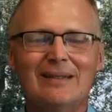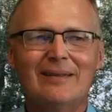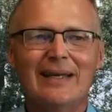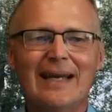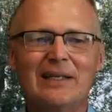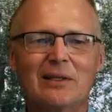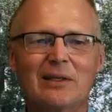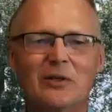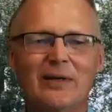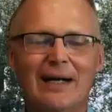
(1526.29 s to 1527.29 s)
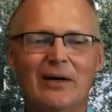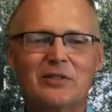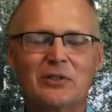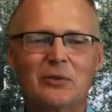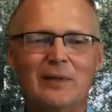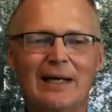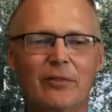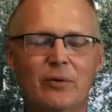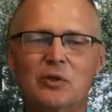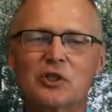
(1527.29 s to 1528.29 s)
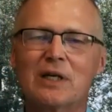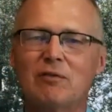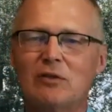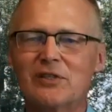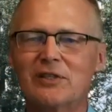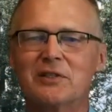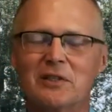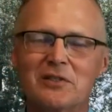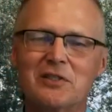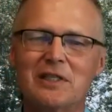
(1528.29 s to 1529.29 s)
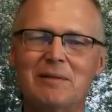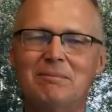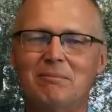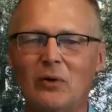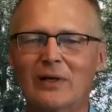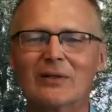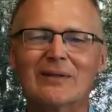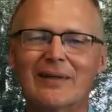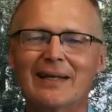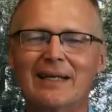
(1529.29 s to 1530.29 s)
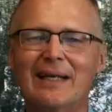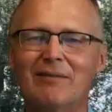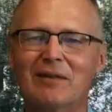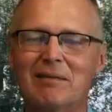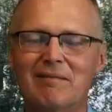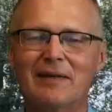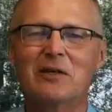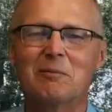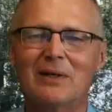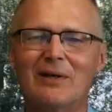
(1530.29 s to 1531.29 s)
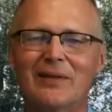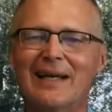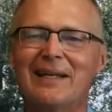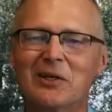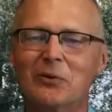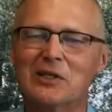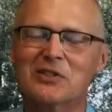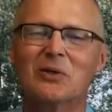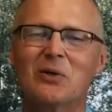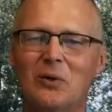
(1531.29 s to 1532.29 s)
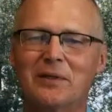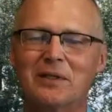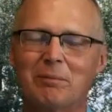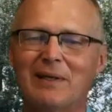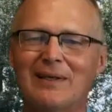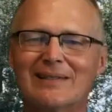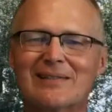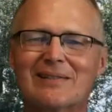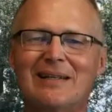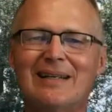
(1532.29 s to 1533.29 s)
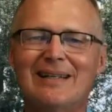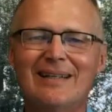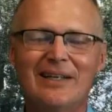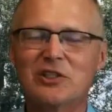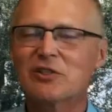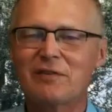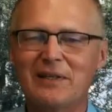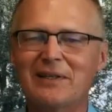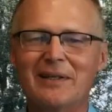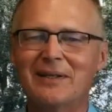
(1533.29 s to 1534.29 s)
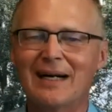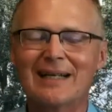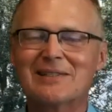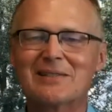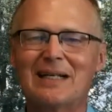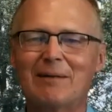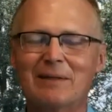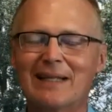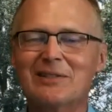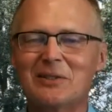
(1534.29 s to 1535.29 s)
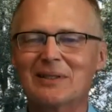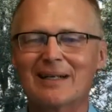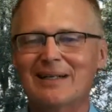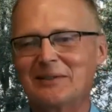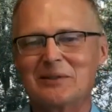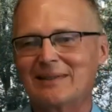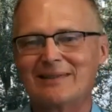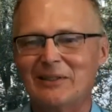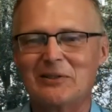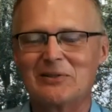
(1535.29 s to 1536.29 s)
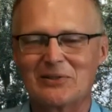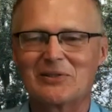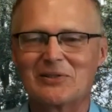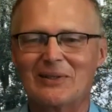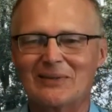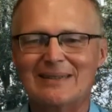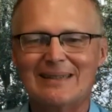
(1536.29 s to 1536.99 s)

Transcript: They had to learn how to not throw shovels into the steam boiler. They had to have a conveyor belt. They had to crush the coal into pellets and just feed it in nonstop. And that took 100 years or so.